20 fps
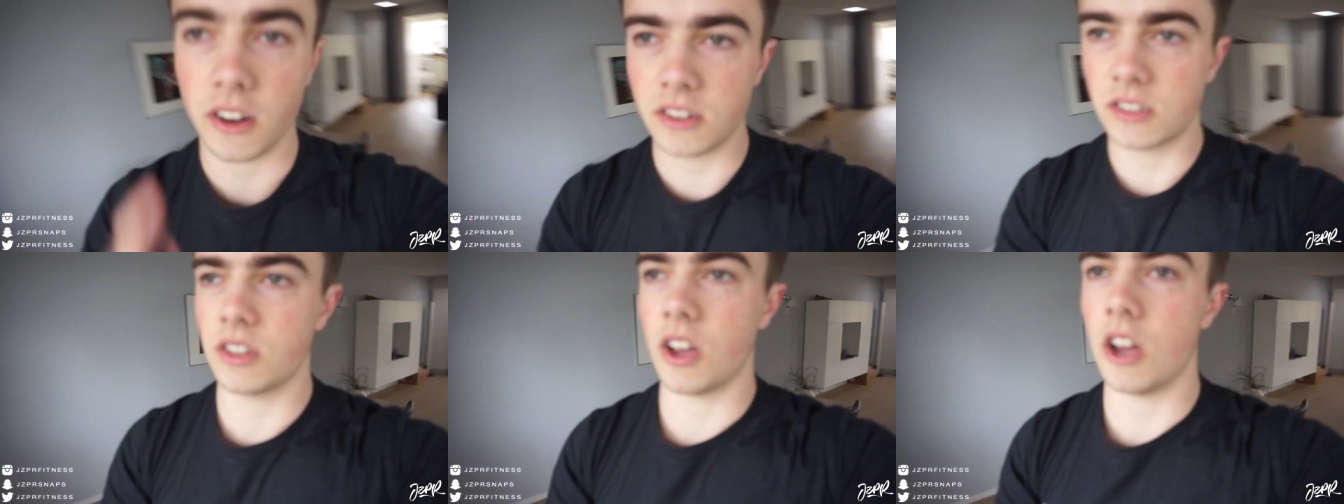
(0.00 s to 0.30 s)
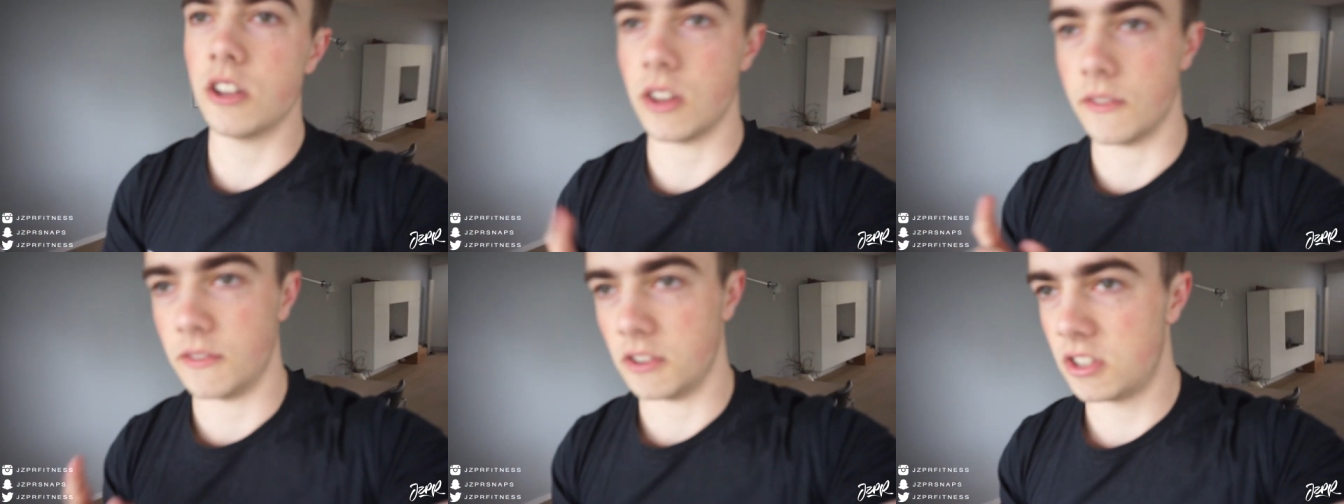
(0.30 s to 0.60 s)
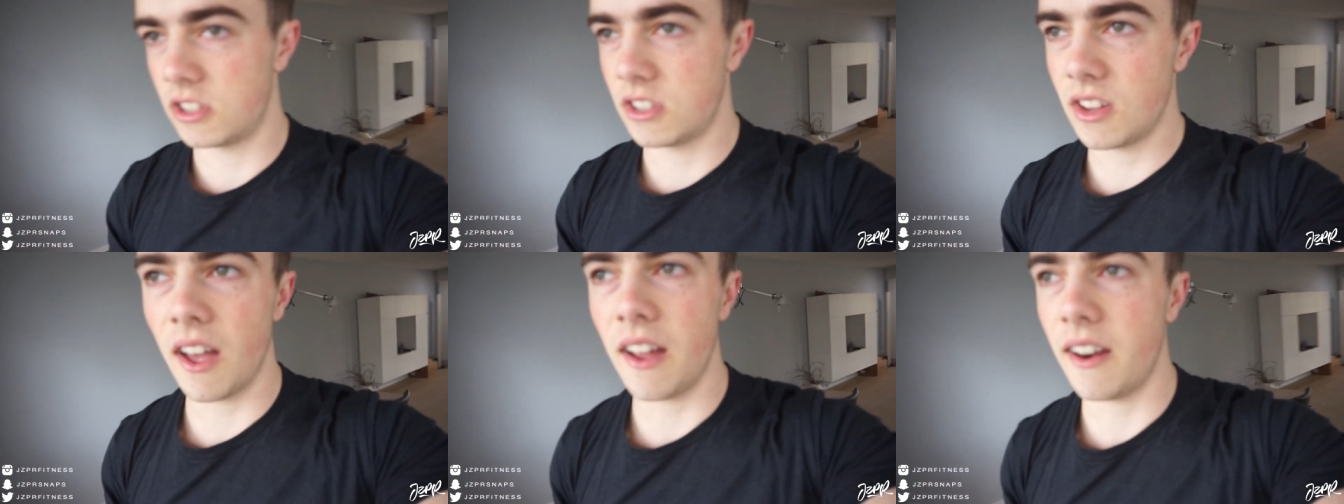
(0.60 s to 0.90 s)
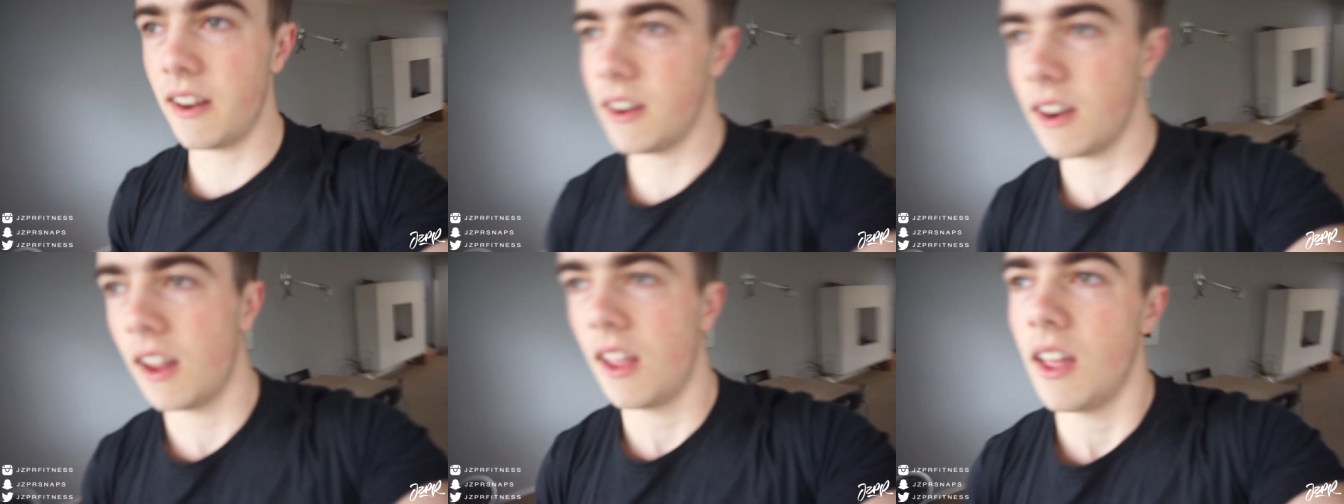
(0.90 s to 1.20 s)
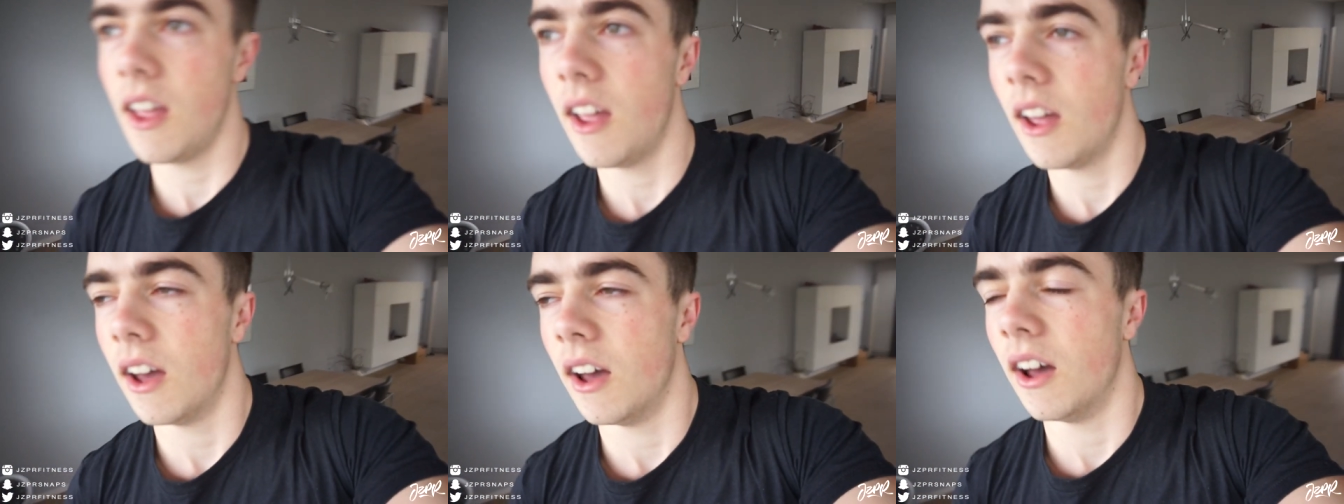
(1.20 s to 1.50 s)
exercise, every set,
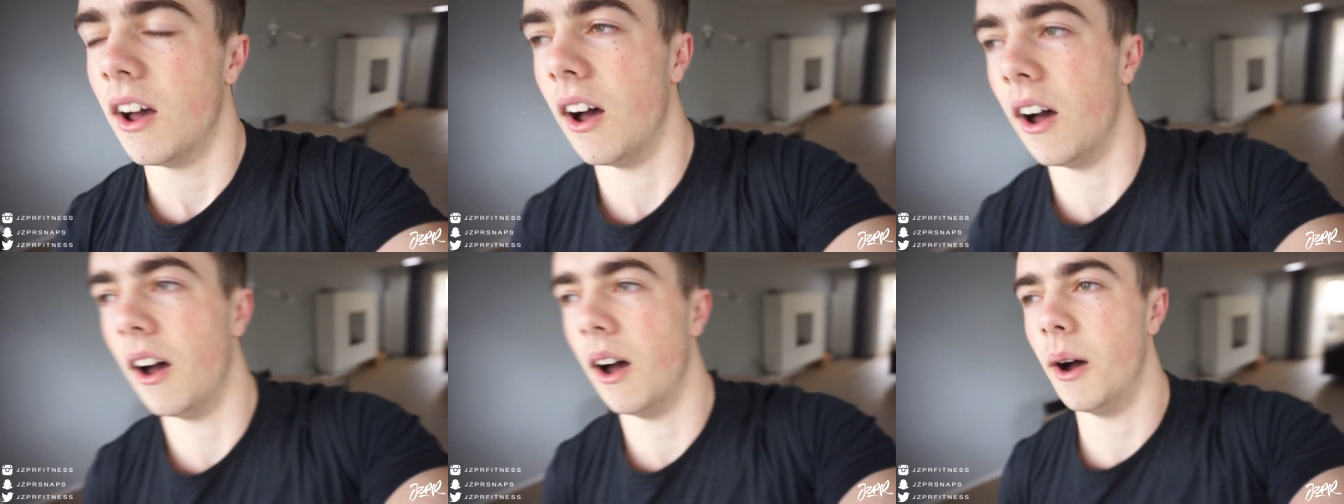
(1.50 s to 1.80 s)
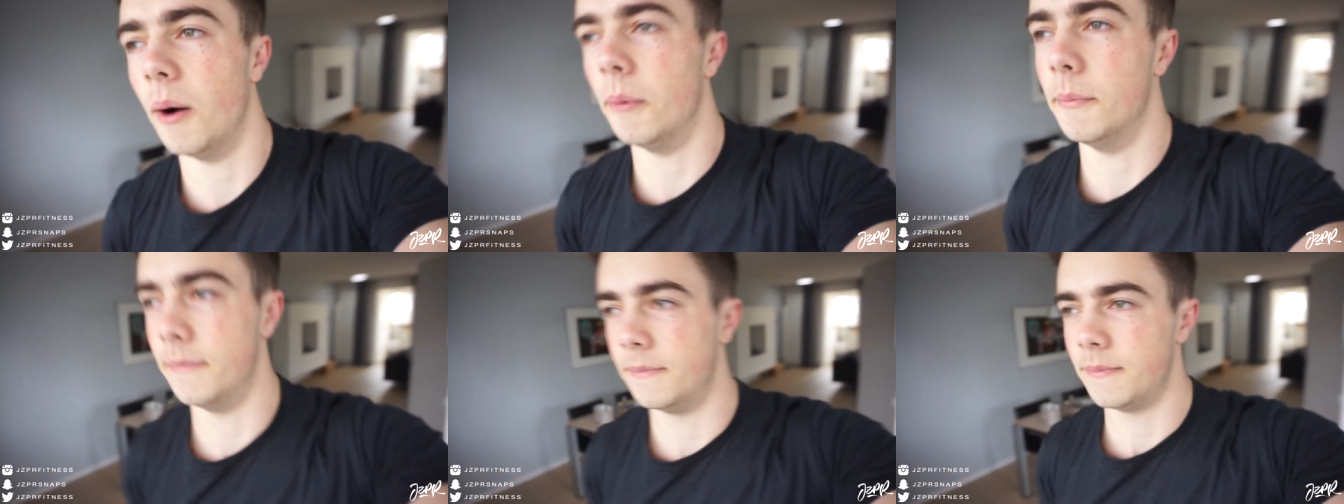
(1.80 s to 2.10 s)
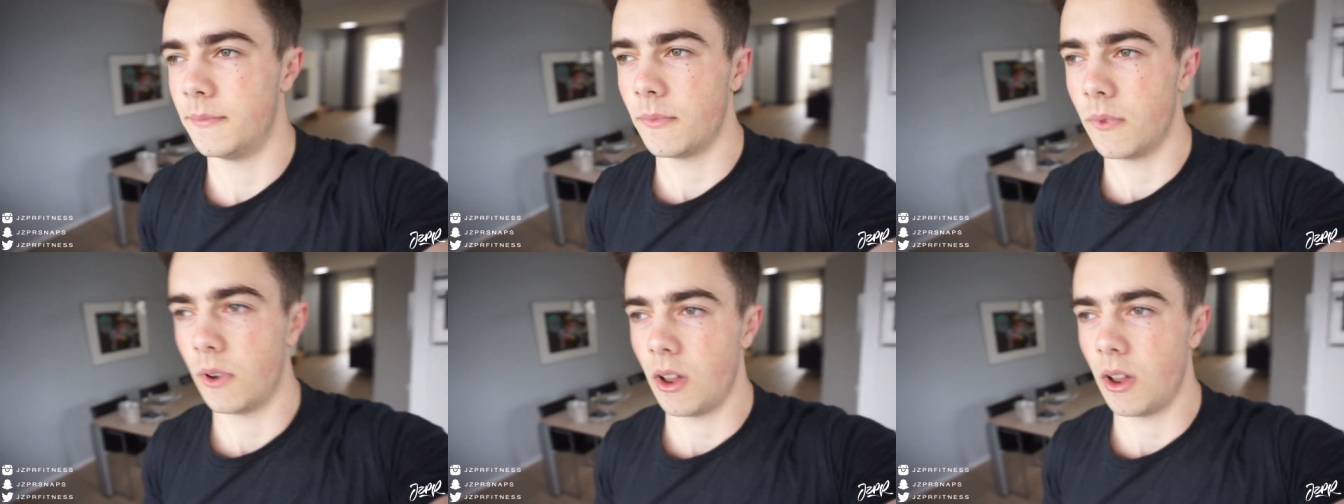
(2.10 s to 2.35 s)
um,